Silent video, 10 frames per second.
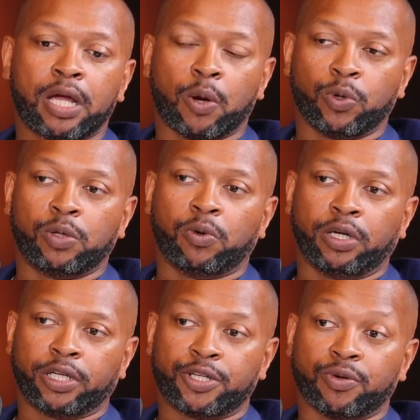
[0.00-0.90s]
I really wanted
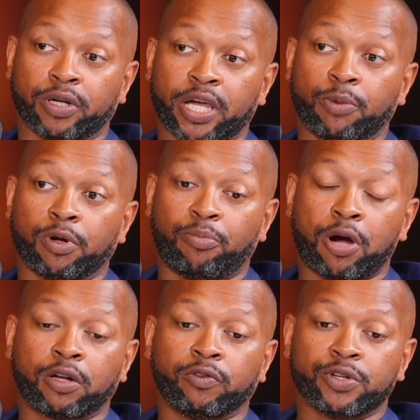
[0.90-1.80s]
to get you on camera.
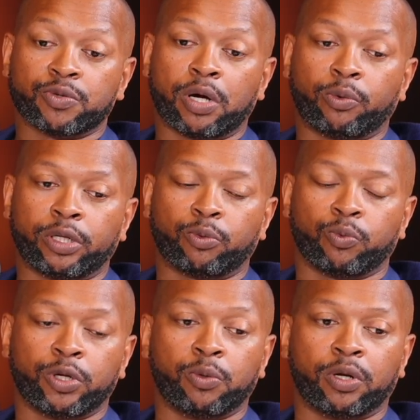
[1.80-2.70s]
Part of the reason why I
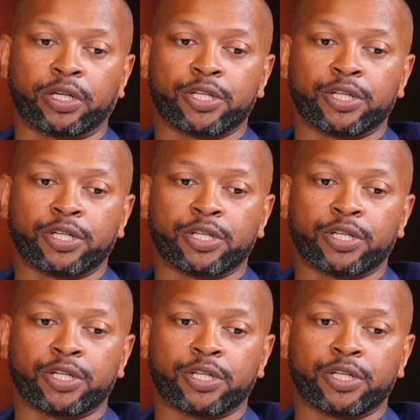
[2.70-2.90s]
really wanted to